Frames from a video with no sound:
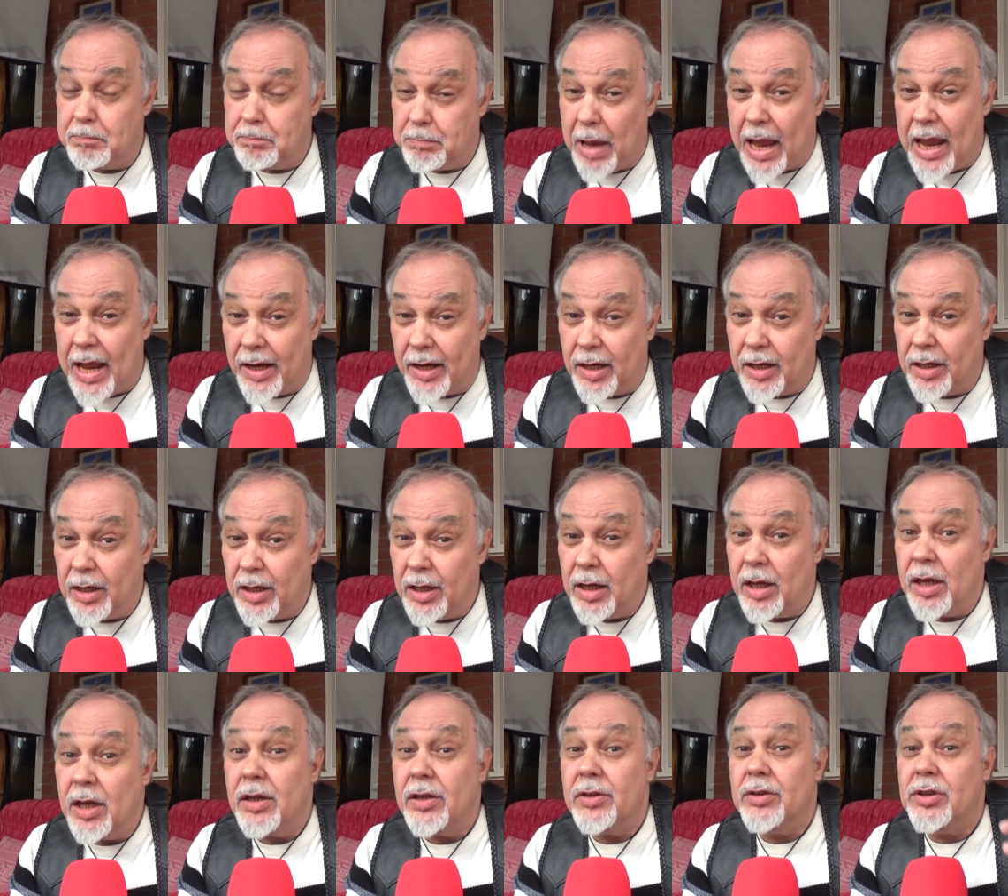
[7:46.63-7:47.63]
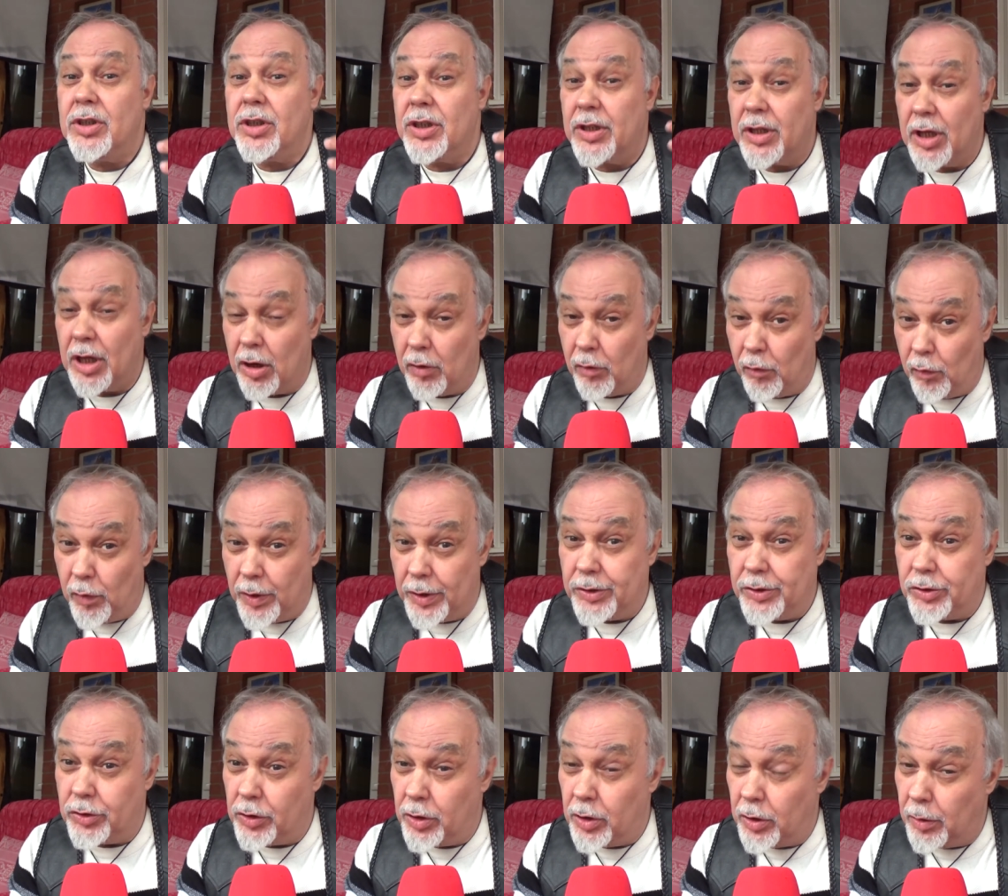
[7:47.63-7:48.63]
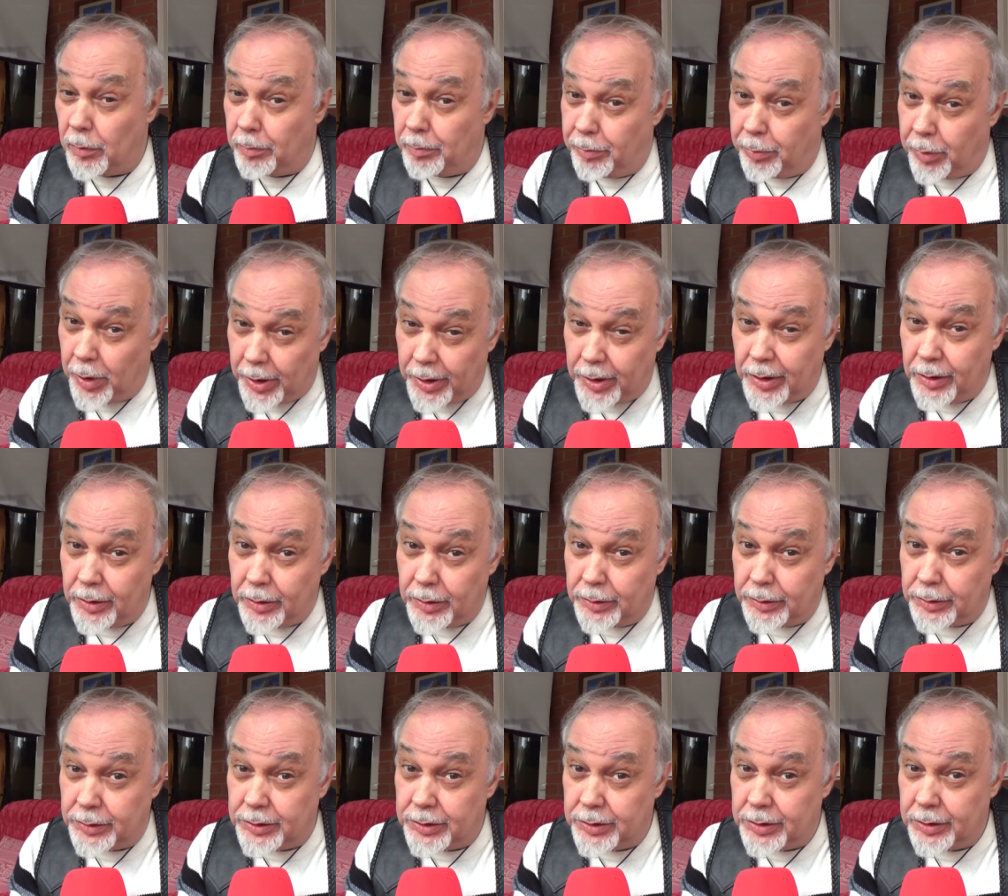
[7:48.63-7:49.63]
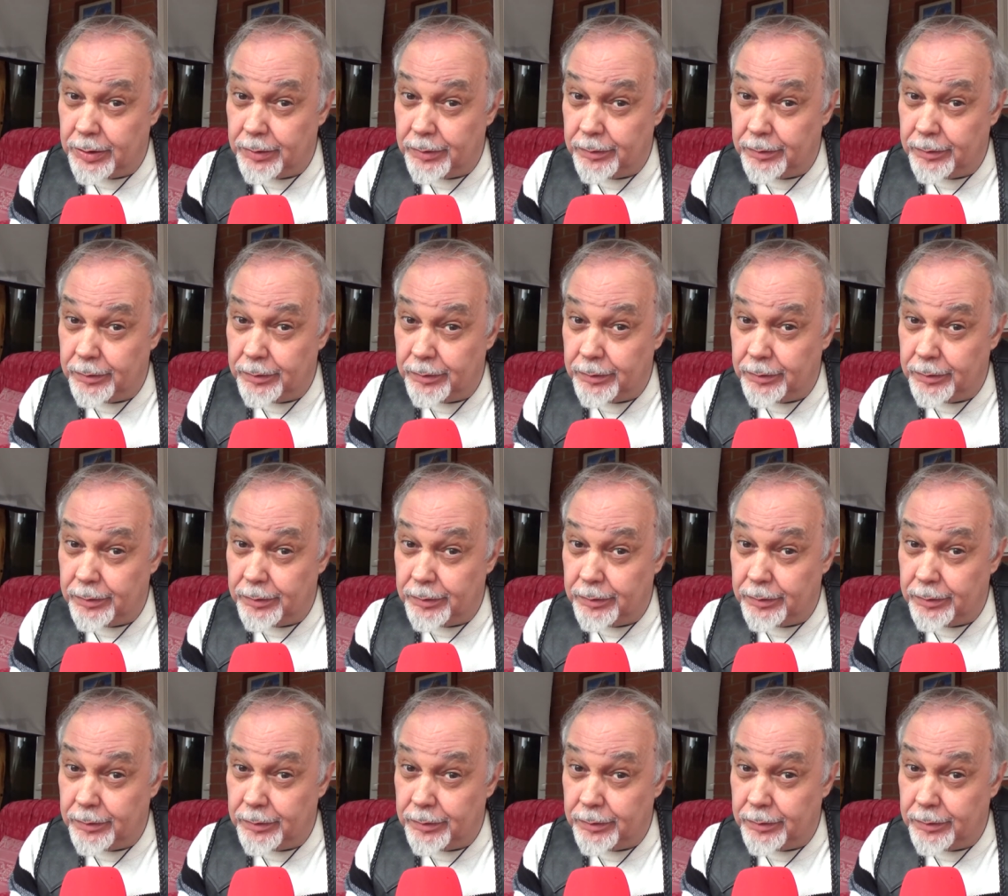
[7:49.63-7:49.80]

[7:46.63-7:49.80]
back to the original Britons.